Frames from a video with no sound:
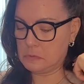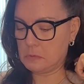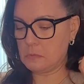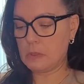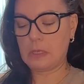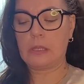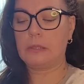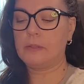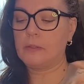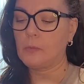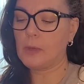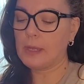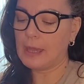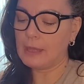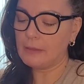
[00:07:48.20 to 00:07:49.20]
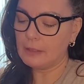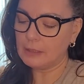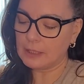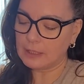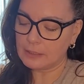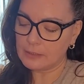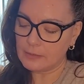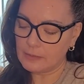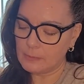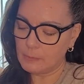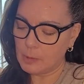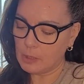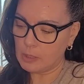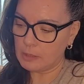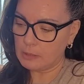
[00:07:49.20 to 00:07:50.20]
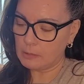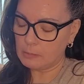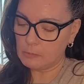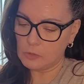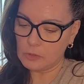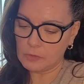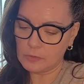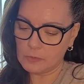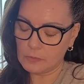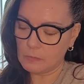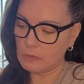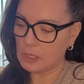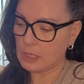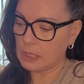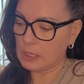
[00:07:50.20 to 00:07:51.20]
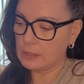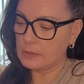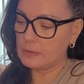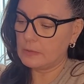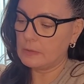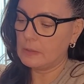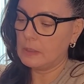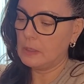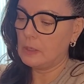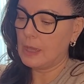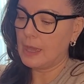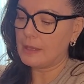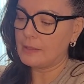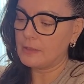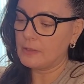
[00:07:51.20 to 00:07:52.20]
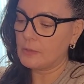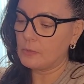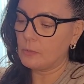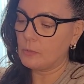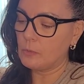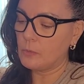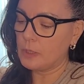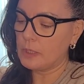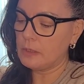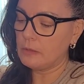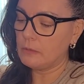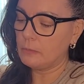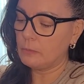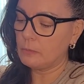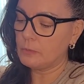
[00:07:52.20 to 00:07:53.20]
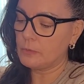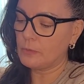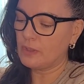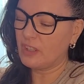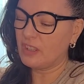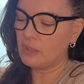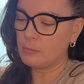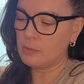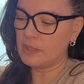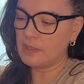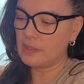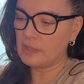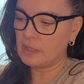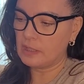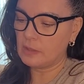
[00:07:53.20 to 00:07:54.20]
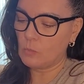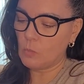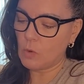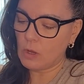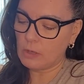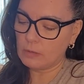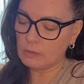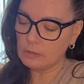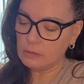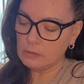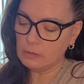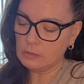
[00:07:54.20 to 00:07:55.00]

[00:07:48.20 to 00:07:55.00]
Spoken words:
Okay, so I add the leca to the bottom just so that as it's growing, the roots are not going to be sitting in water,